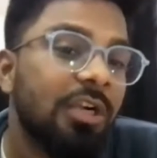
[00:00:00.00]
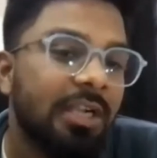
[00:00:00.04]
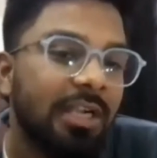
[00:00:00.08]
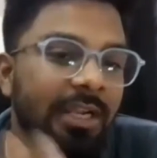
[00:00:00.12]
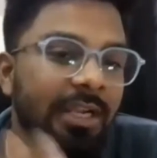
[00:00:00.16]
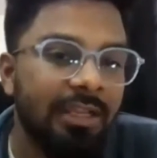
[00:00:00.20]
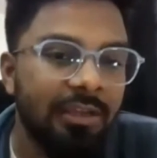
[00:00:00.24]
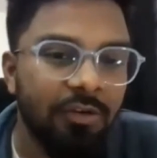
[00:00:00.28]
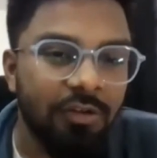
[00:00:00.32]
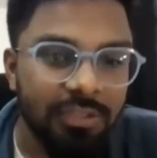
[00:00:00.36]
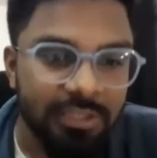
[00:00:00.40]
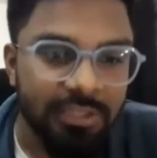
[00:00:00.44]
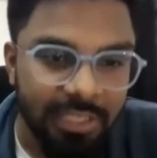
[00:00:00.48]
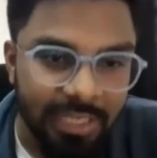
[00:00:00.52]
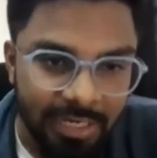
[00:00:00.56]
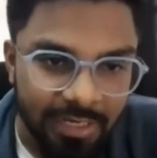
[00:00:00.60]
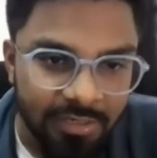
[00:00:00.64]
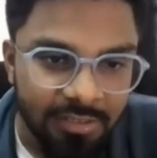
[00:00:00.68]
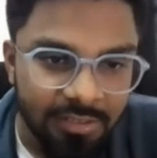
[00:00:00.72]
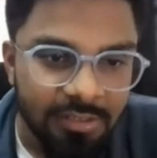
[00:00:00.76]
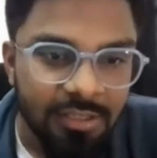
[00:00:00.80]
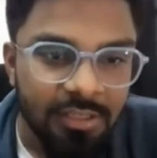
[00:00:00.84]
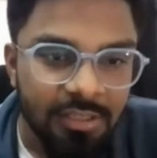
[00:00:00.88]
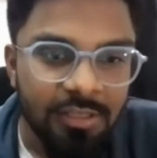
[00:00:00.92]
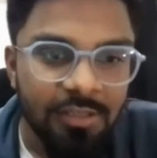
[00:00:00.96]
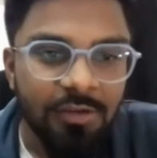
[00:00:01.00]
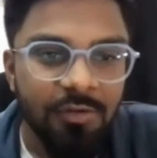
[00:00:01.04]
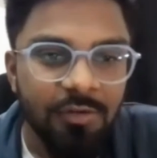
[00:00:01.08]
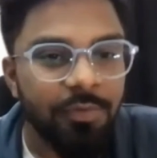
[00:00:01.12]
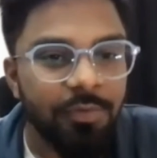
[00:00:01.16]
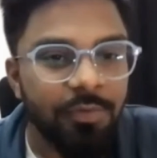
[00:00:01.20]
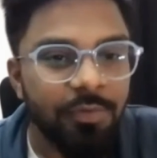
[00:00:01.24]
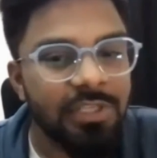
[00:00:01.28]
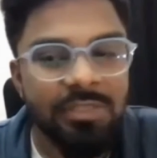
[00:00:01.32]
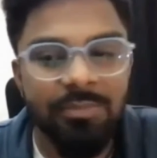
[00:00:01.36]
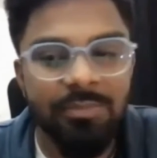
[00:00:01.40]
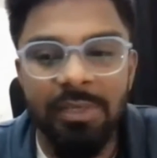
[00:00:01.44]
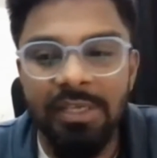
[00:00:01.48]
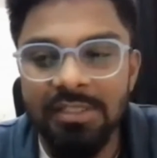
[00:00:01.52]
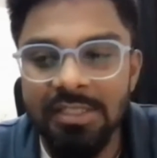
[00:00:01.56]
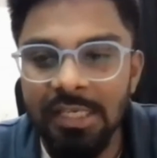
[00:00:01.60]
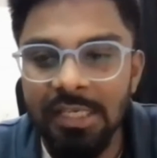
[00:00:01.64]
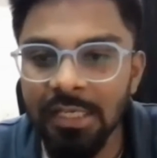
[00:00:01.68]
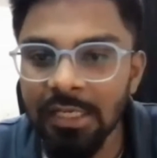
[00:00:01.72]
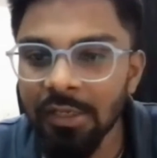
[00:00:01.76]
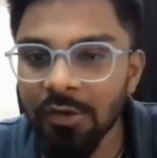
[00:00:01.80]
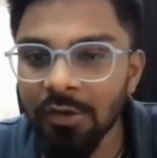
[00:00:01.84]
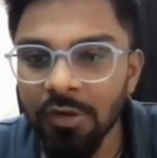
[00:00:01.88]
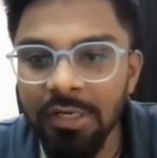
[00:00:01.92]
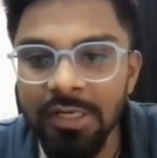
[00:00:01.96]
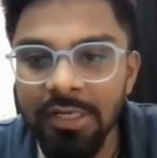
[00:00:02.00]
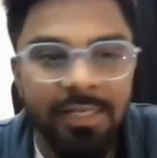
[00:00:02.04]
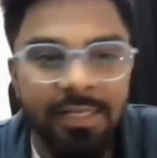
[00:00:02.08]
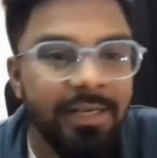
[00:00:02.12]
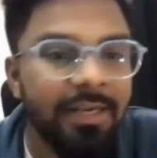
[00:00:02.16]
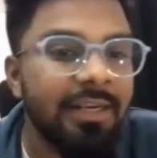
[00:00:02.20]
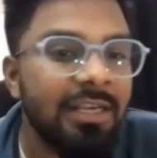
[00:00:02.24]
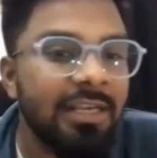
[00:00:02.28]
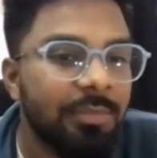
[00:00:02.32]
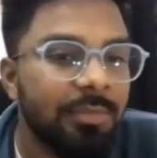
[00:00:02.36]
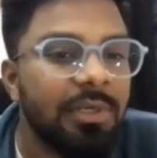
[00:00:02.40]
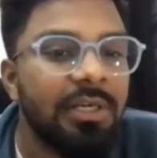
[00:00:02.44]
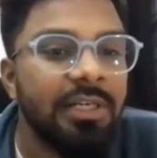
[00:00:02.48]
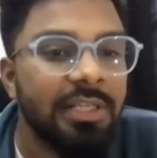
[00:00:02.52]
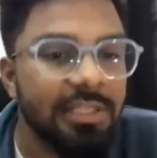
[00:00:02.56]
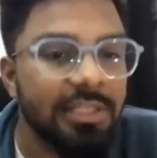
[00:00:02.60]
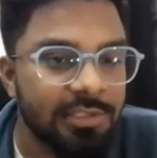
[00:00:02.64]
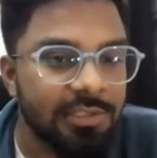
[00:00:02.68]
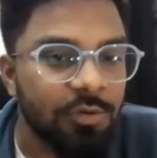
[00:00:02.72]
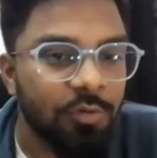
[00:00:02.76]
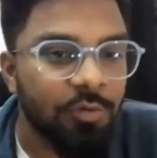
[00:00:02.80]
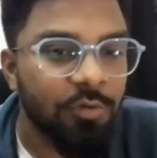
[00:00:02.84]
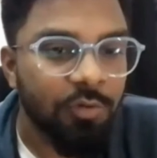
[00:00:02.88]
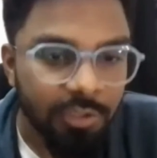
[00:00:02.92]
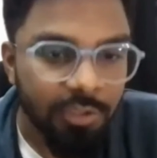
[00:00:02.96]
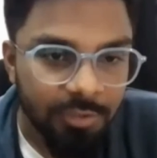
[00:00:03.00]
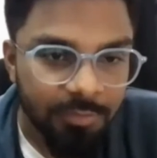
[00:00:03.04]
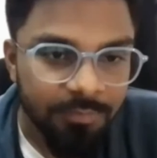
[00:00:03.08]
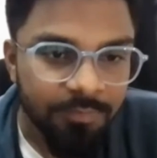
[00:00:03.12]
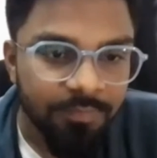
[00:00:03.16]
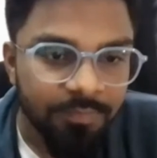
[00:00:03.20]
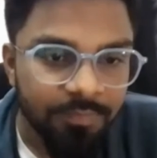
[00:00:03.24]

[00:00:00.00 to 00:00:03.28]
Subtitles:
click on that, which is basically called relatability score.